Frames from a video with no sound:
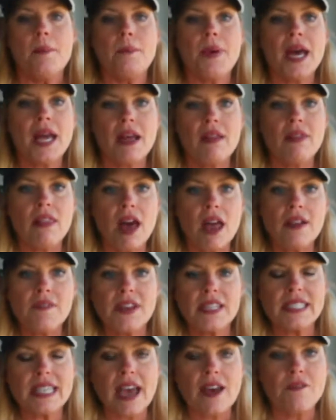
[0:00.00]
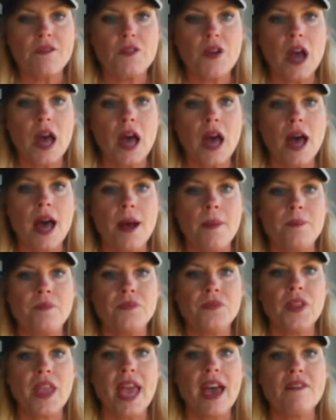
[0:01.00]
But a lot of us
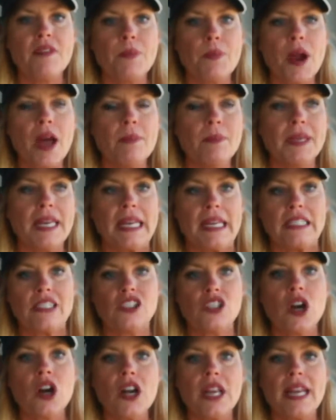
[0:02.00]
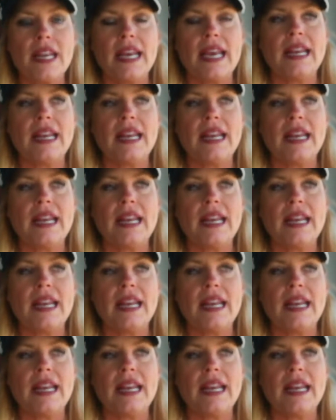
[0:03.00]
have a problem getting started.